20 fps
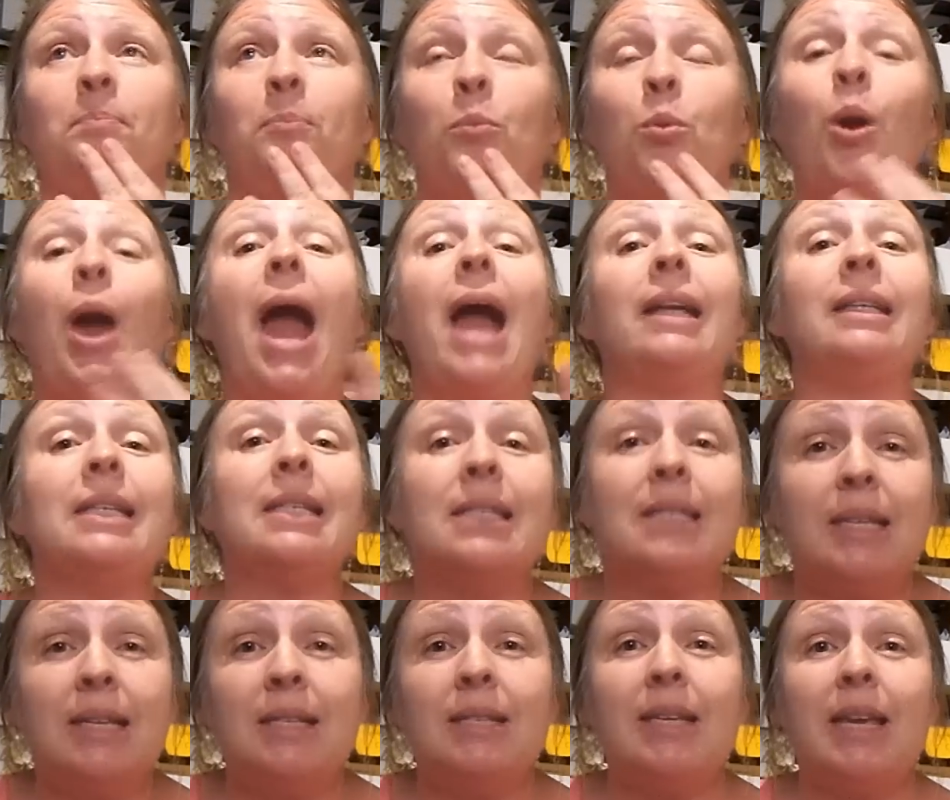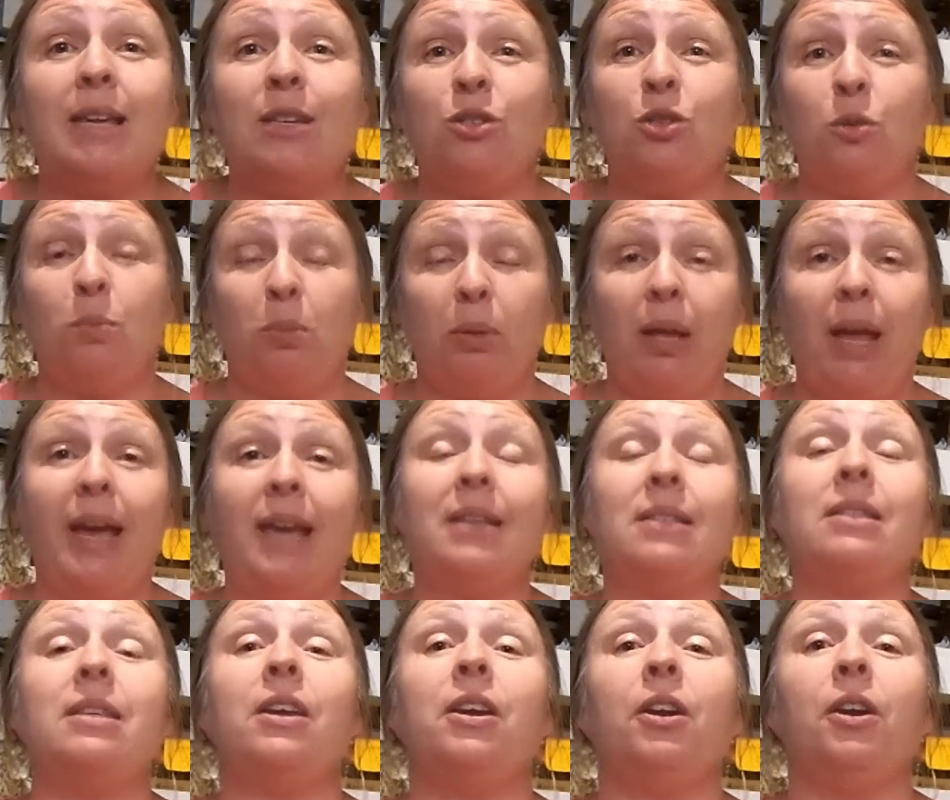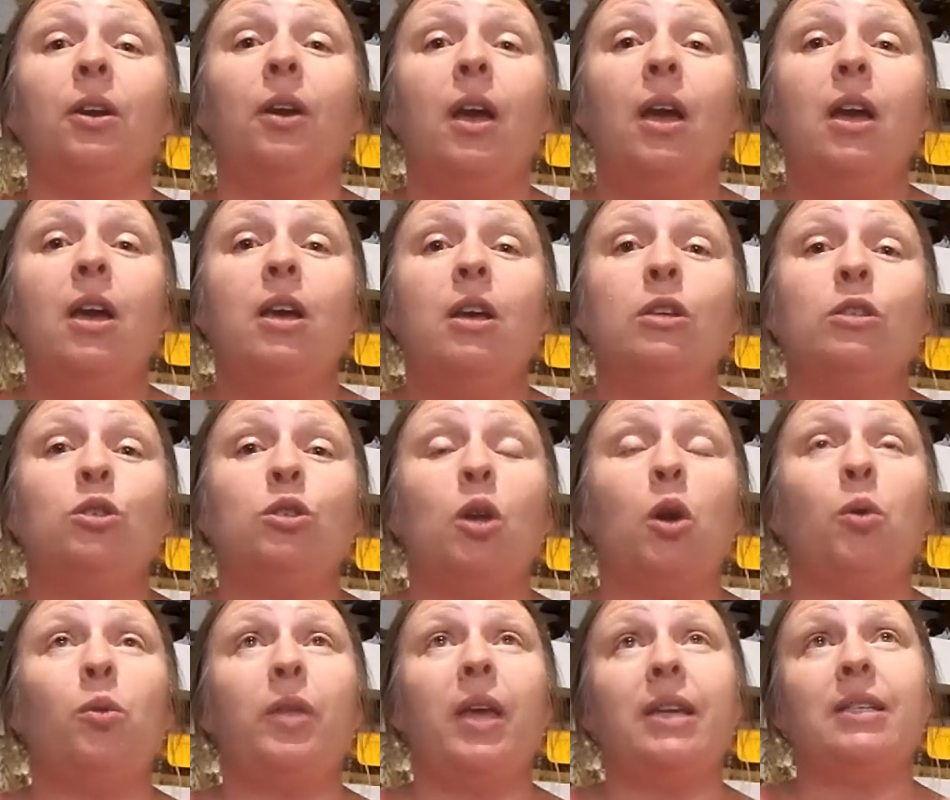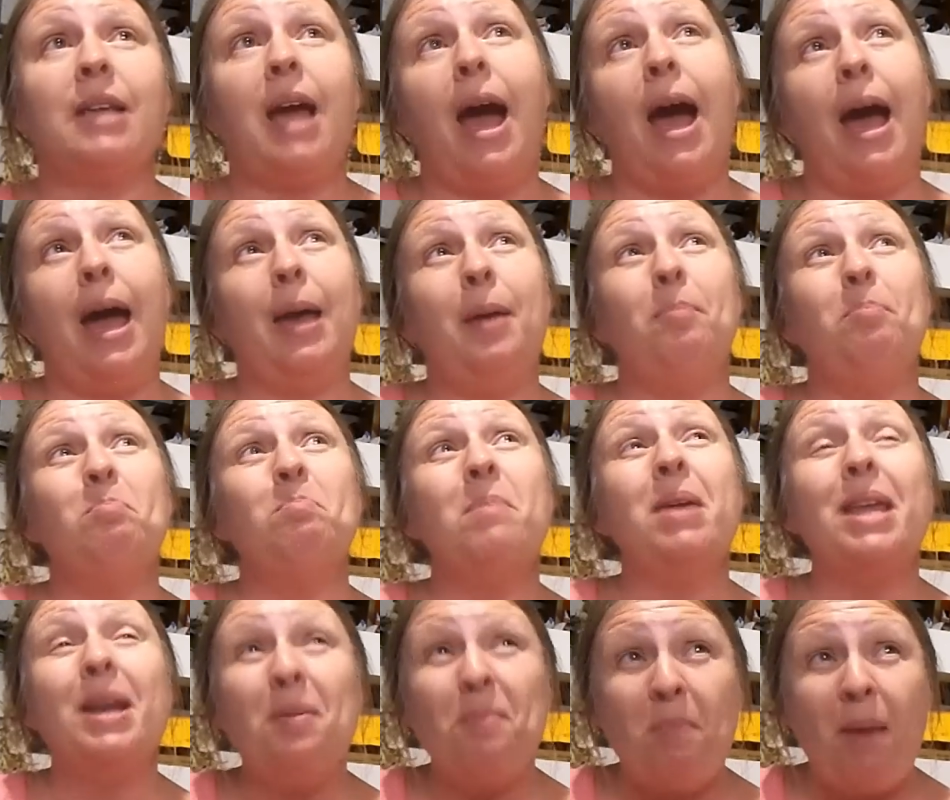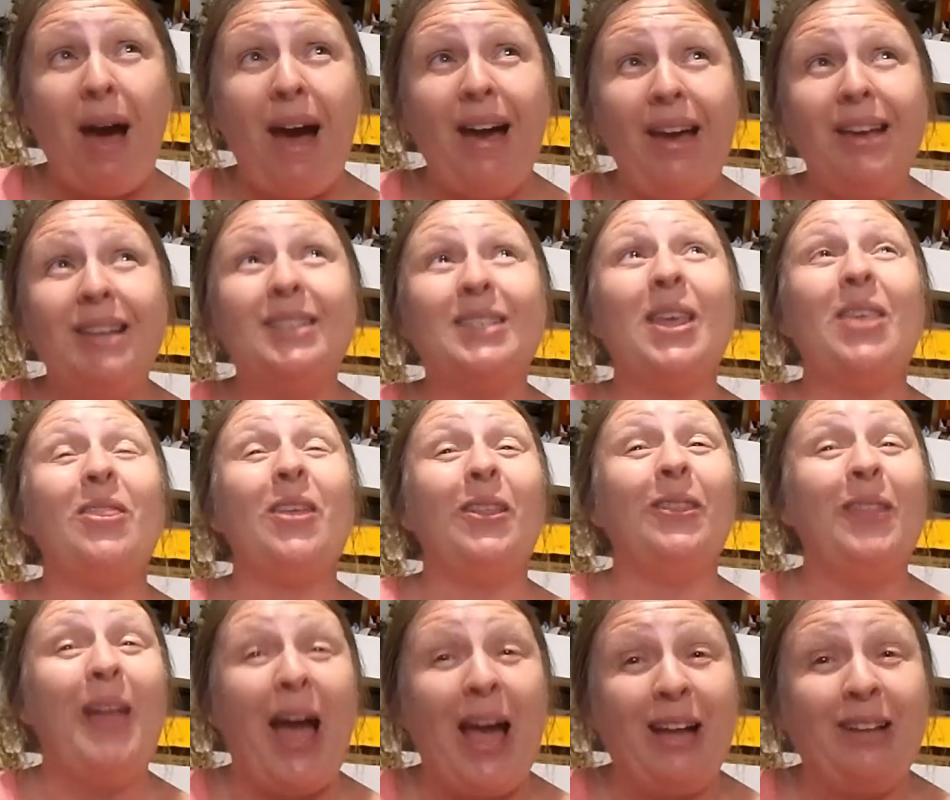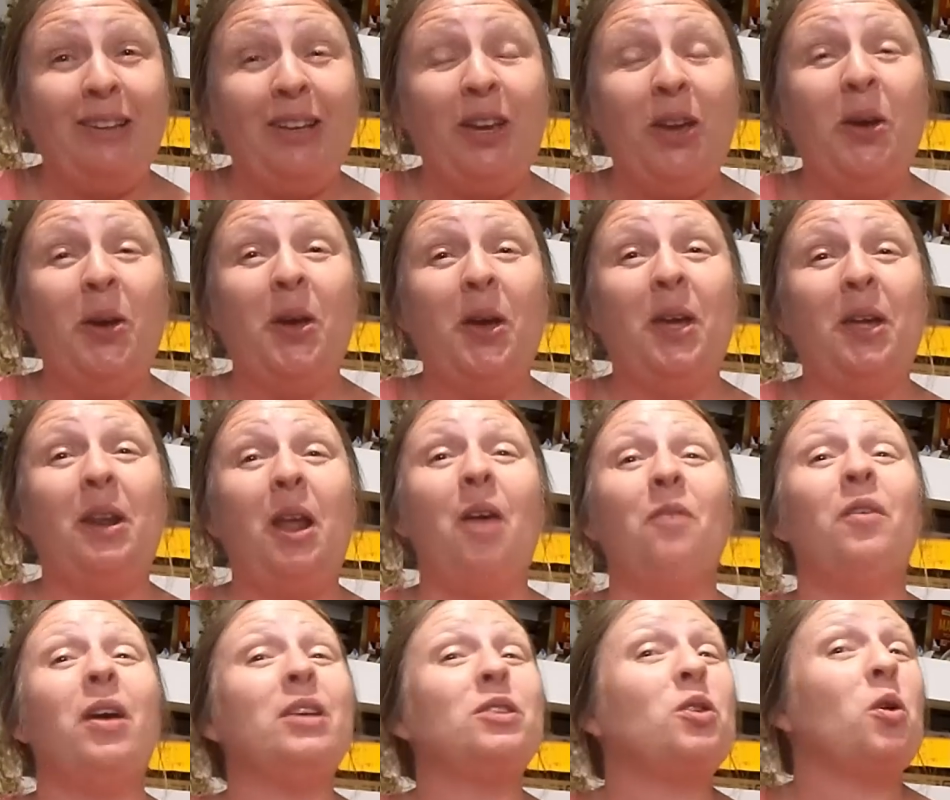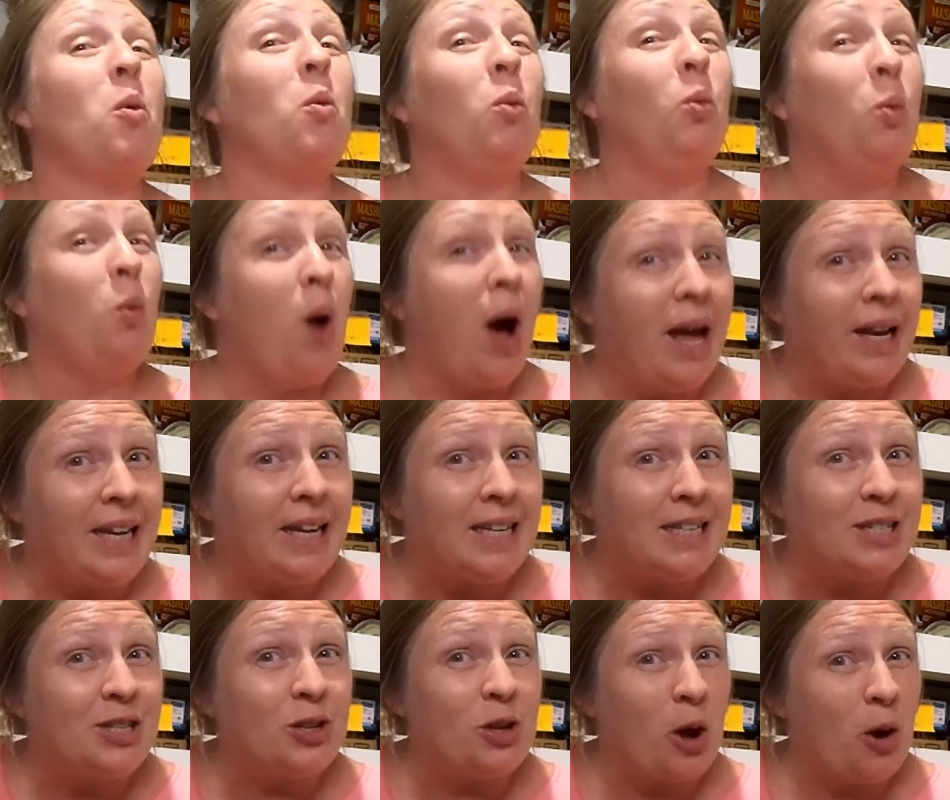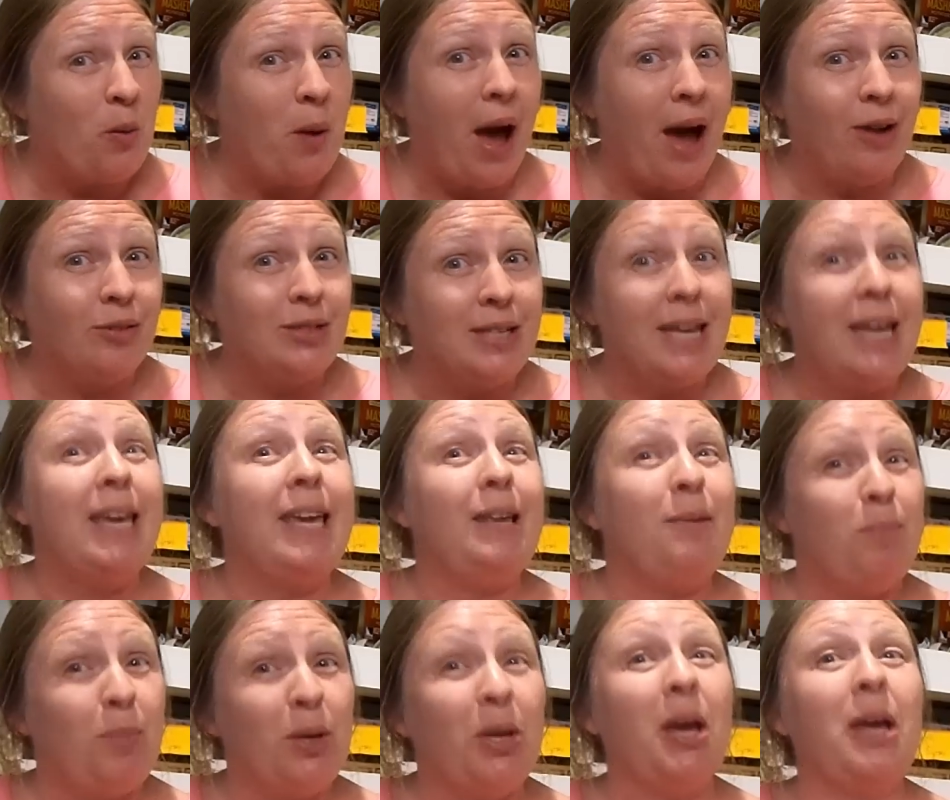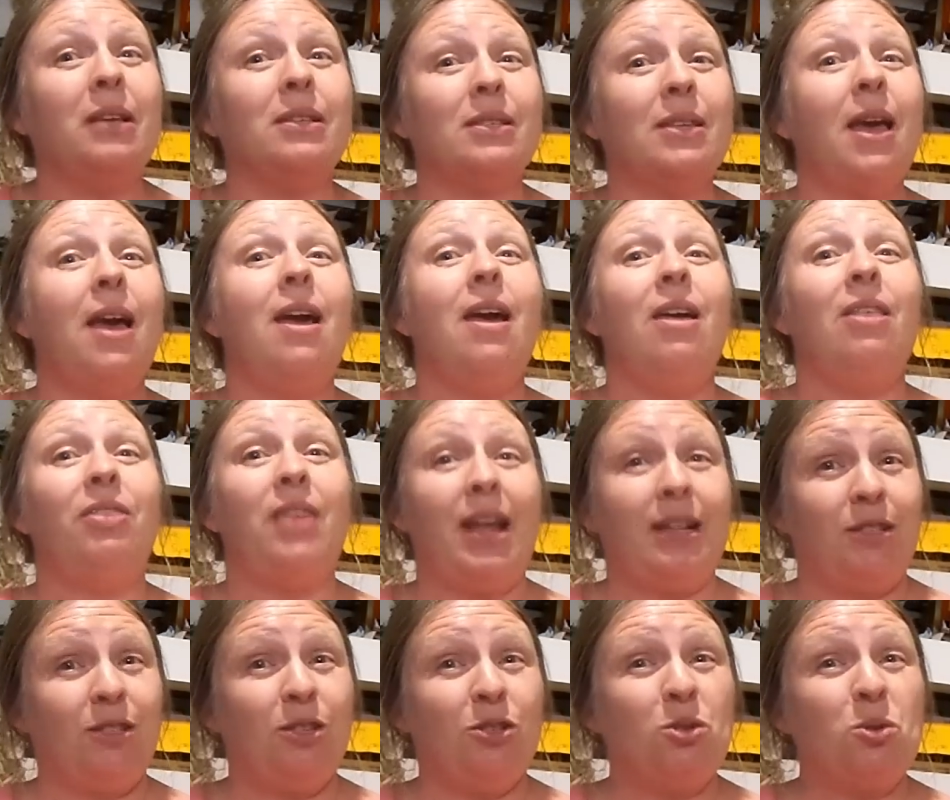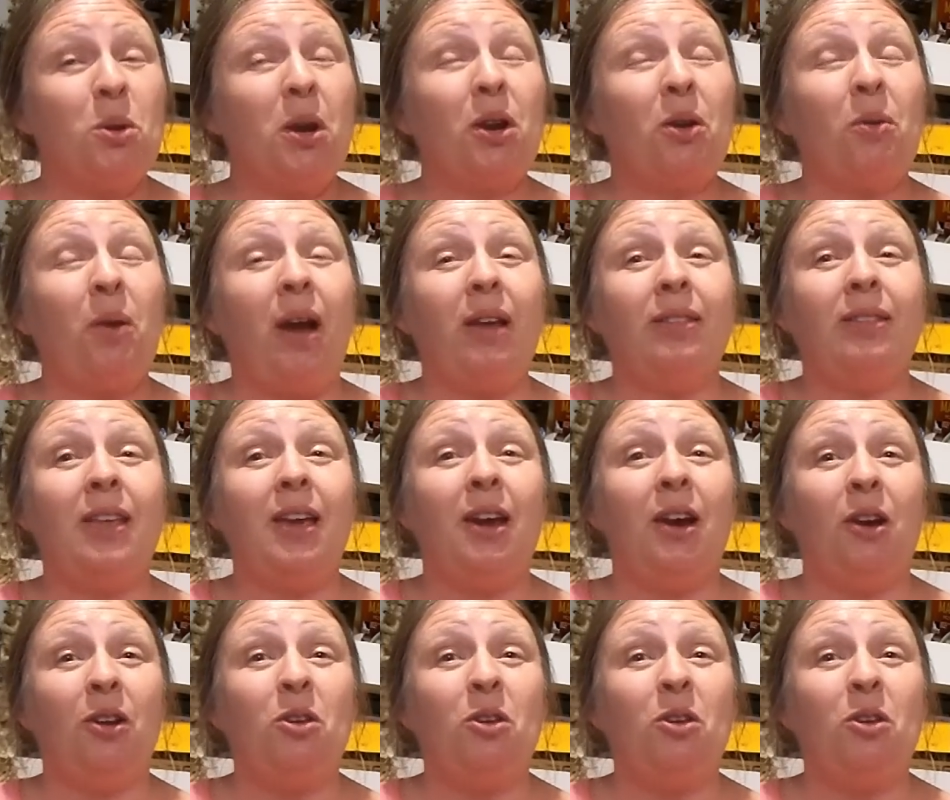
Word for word: practices into place here so that I minimize the likelihood of us wanting to go out to eat because that's the trick right there.